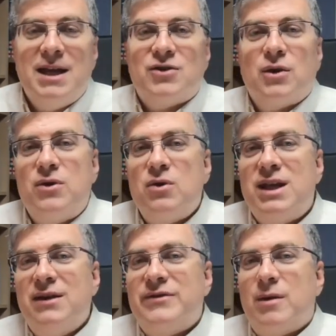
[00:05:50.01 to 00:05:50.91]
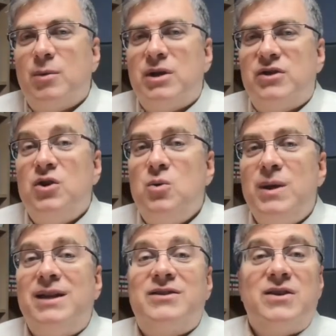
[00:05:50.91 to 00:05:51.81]
So if you give someone 2
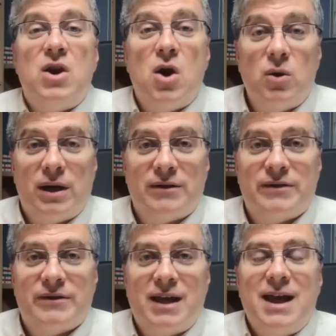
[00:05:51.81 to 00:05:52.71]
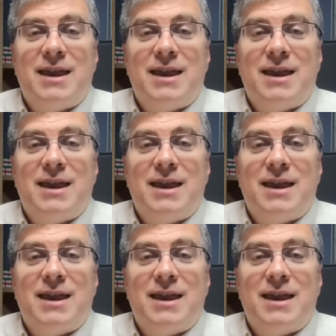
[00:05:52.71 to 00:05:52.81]
weeks notice,